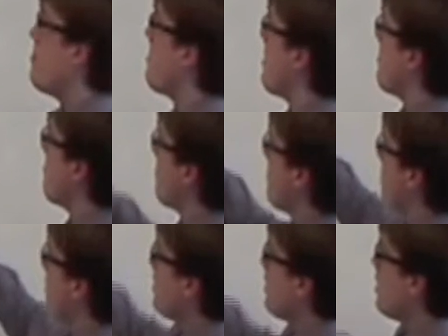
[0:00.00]
the important
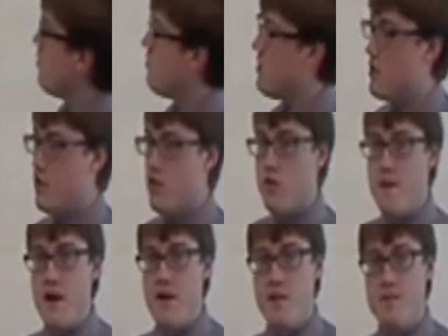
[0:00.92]
thing that you need to know
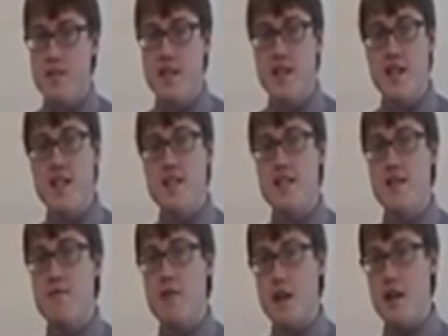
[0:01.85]
about him is that he is
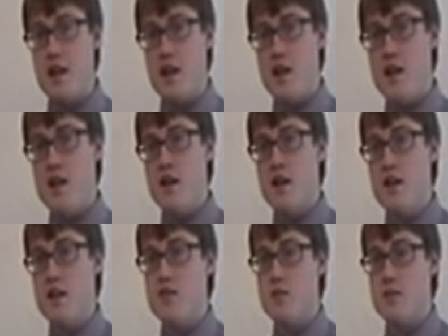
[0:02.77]
a Viking.
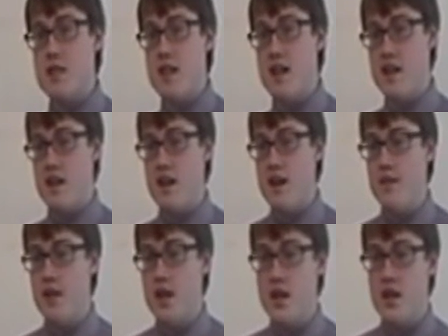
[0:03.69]
He's from
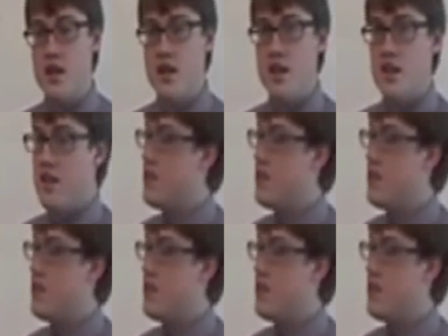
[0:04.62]
Scandinavia. He's